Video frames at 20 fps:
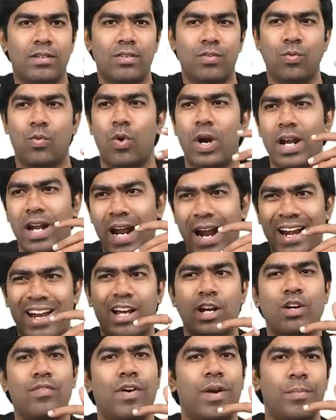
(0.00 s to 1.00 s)
one
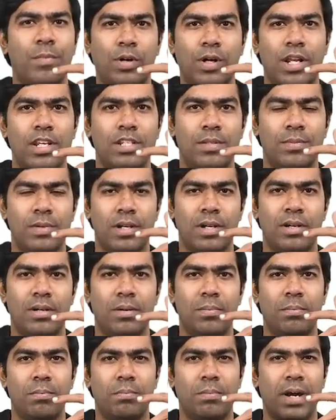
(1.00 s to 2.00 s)
attack of hypoglycemia
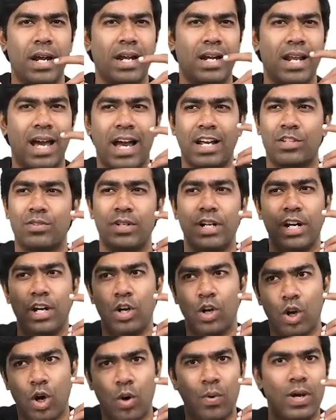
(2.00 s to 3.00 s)
might actually
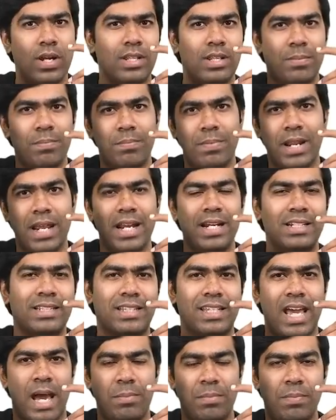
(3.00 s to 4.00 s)
lower the brain's
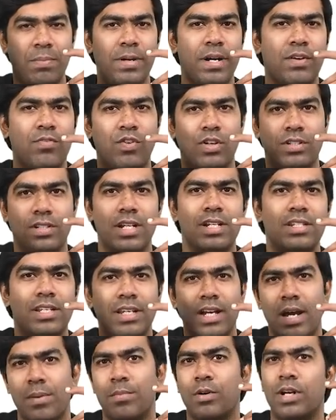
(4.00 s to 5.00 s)
capability for
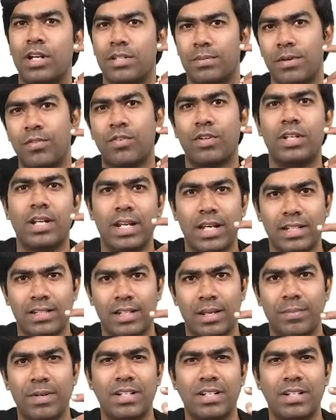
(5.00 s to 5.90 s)
sensing hypoglycemia for the next time.